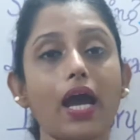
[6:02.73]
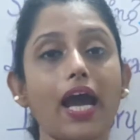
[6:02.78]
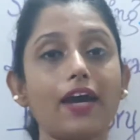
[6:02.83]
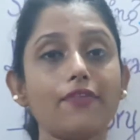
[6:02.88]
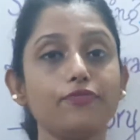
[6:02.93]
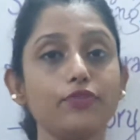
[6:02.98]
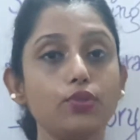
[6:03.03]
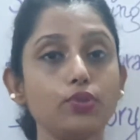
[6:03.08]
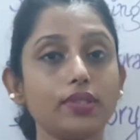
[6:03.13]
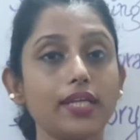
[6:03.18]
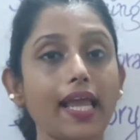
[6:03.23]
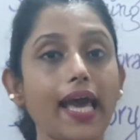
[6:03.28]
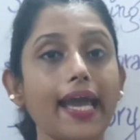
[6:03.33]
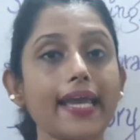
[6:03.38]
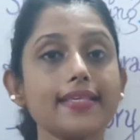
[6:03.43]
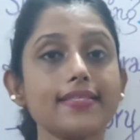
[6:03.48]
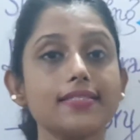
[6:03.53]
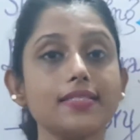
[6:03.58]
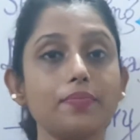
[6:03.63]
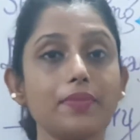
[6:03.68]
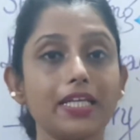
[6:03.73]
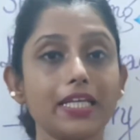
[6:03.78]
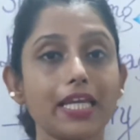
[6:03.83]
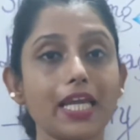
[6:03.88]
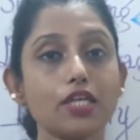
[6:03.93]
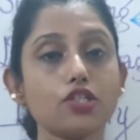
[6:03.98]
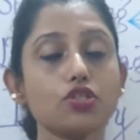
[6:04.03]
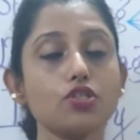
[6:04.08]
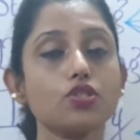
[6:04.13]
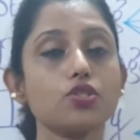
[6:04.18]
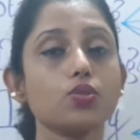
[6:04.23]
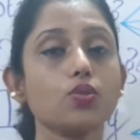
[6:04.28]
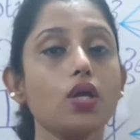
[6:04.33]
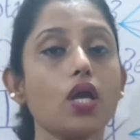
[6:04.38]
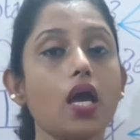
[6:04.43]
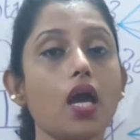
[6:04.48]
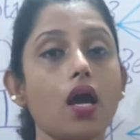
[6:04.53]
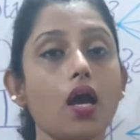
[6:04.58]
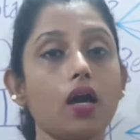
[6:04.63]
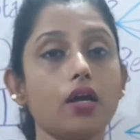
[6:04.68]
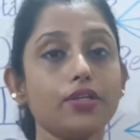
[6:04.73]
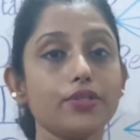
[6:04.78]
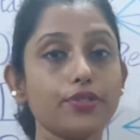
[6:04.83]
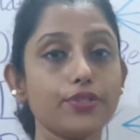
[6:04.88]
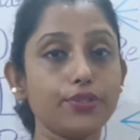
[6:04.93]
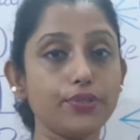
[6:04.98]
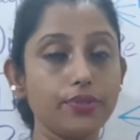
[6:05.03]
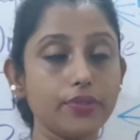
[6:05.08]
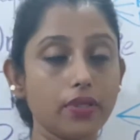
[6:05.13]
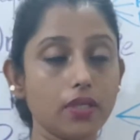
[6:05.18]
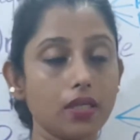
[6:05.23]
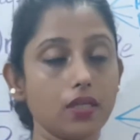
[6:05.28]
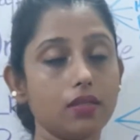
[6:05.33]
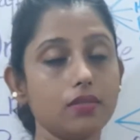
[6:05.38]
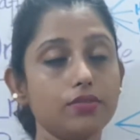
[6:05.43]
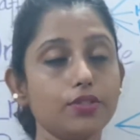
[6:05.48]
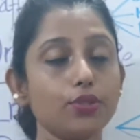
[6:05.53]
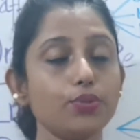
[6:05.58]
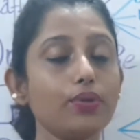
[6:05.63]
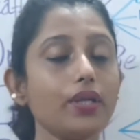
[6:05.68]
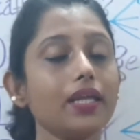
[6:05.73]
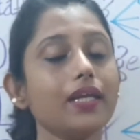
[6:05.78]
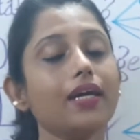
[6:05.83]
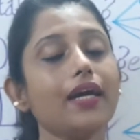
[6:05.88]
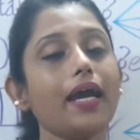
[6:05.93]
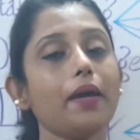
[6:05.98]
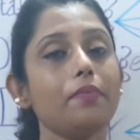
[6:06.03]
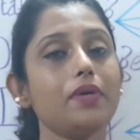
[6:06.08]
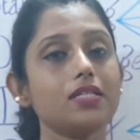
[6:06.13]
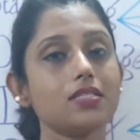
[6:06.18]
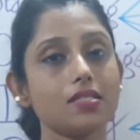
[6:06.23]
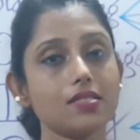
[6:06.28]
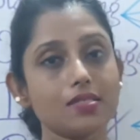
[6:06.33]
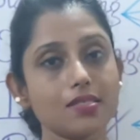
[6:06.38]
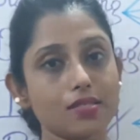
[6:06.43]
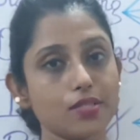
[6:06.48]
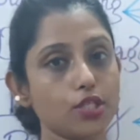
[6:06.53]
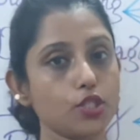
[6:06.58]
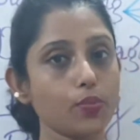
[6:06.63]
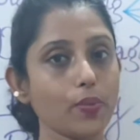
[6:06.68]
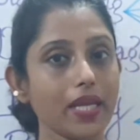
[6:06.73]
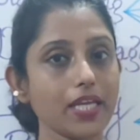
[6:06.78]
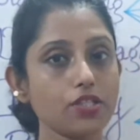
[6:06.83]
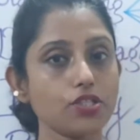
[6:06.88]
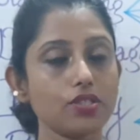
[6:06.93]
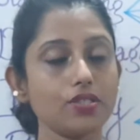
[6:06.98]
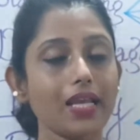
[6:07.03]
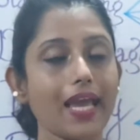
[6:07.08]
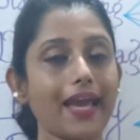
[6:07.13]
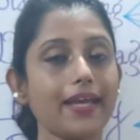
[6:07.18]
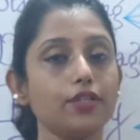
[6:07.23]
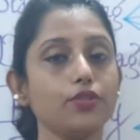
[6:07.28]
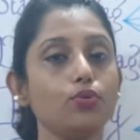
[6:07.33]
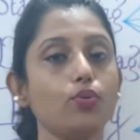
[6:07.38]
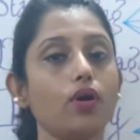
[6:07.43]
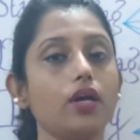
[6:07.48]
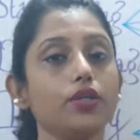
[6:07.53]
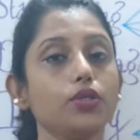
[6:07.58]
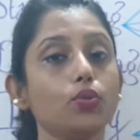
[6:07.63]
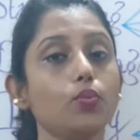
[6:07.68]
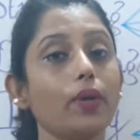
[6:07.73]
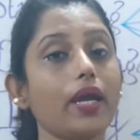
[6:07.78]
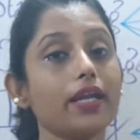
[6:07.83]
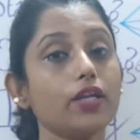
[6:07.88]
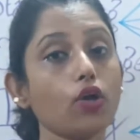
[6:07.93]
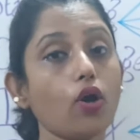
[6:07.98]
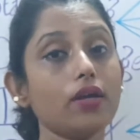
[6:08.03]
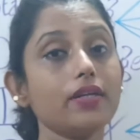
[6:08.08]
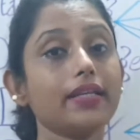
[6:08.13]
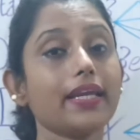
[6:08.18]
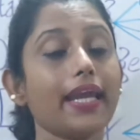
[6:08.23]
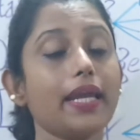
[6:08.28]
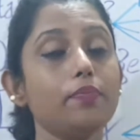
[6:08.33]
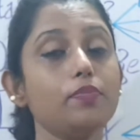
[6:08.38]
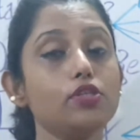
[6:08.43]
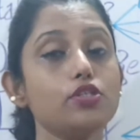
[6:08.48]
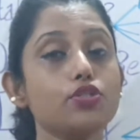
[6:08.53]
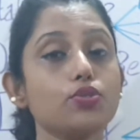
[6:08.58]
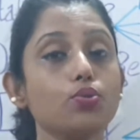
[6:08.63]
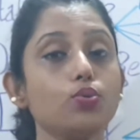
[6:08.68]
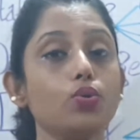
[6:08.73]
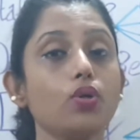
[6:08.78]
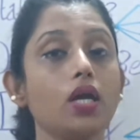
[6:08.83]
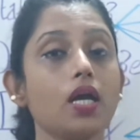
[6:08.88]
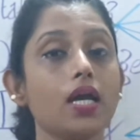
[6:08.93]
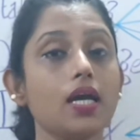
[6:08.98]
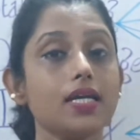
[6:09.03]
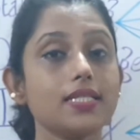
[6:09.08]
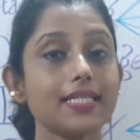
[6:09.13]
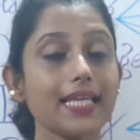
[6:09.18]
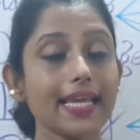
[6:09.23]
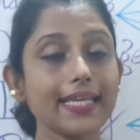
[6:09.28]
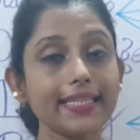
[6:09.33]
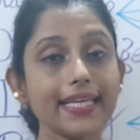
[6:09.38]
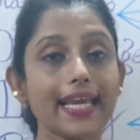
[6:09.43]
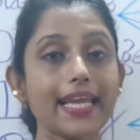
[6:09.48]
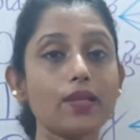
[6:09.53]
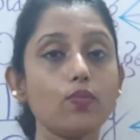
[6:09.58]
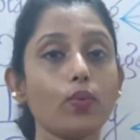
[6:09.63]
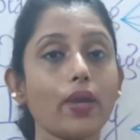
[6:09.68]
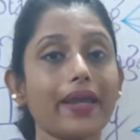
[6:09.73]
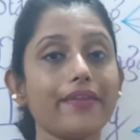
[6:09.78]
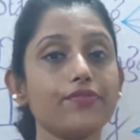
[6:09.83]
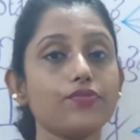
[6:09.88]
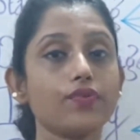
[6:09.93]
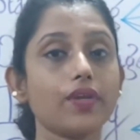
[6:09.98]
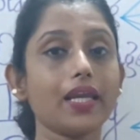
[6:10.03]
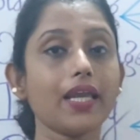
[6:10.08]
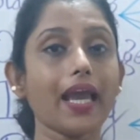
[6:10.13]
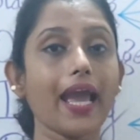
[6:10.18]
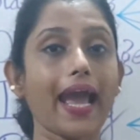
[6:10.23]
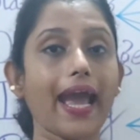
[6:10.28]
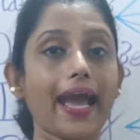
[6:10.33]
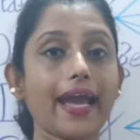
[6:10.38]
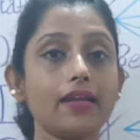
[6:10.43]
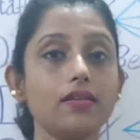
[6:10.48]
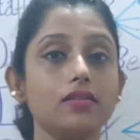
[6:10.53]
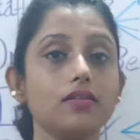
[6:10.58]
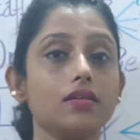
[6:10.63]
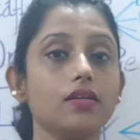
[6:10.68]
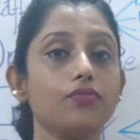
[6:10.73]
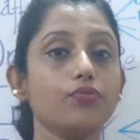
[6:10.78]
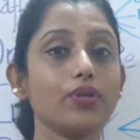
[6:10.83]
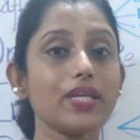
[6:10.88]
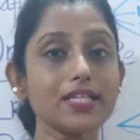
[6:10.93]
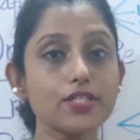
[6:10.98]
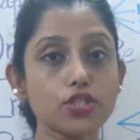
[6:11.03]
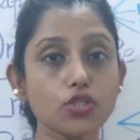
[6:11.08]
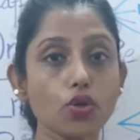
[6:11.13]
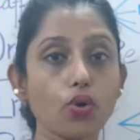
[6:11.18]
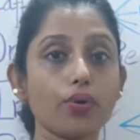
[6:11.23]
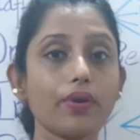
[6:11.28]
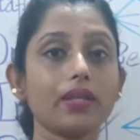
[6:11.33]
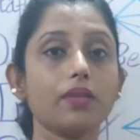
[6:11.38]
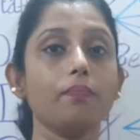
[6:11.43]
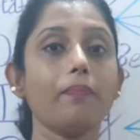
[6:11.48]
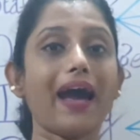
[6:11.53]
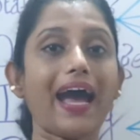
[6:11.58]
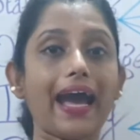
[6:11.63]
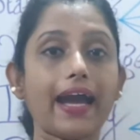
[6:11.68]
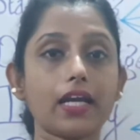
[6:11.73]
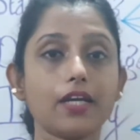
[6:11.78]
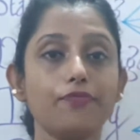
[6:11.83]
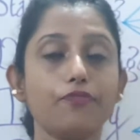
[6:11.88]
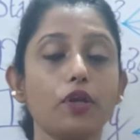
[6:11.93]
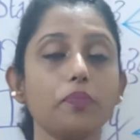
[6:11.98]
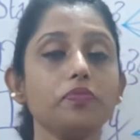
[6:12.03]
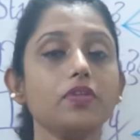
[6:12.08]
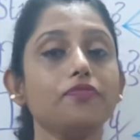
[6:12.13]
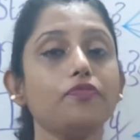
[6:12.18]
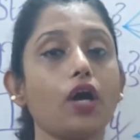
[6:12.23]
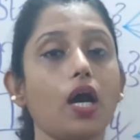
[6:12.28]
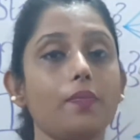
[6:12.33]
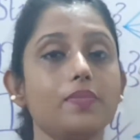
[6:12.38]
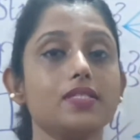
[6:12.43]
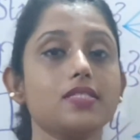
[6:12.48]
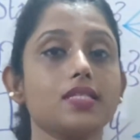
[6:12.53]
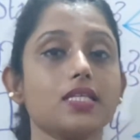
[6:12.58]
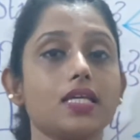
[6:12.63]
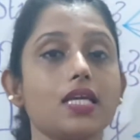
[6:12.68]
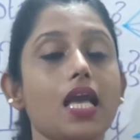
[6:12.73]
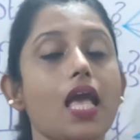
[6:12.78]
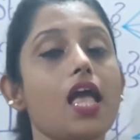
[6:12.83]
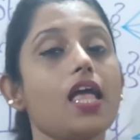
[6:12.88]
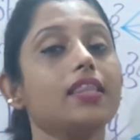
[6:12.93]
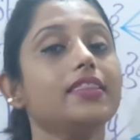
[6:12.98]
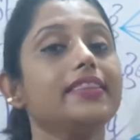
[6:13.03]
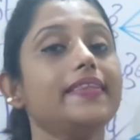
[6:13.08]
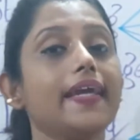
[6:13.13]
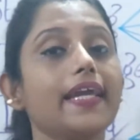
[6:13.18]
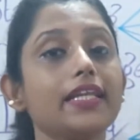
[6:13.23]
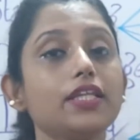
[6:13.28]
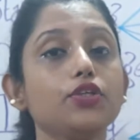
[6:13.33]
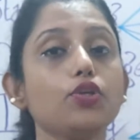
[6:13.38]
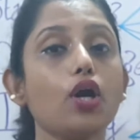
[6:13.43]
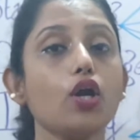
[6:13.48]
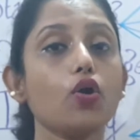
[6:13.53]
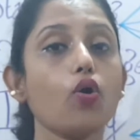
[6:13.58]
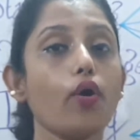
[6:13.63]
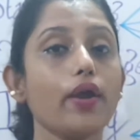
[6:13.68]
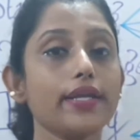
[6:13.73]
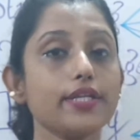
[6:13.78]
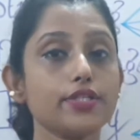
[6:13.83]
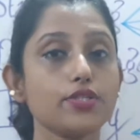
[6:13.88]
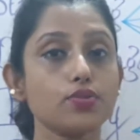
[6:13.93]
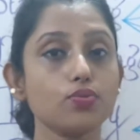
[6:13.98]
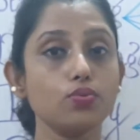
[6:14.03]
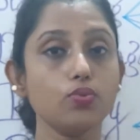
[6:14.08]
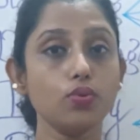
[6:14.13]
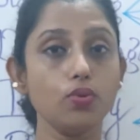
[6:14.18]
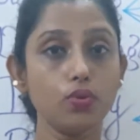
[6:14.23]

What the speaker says: have utilized the medications during an emergency situation and you were not able to take the inventory and restore it back from the pharmacy, then you are going to